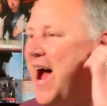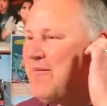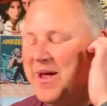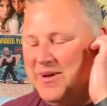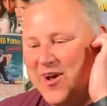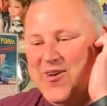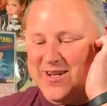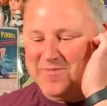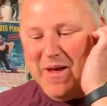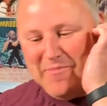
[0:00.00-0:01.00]
I'm like,
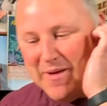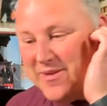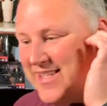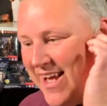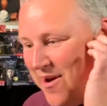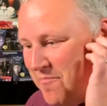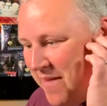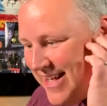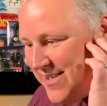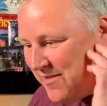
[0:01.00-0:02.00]
goodness me, BBC, you're
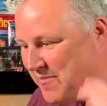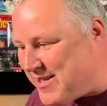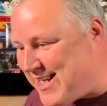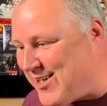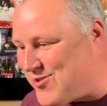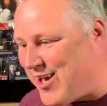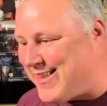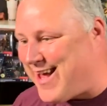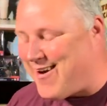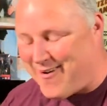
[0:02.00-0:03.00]
massively missing a
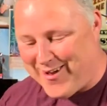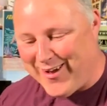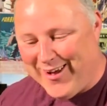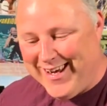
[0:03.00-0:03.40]
trick there, aren't you?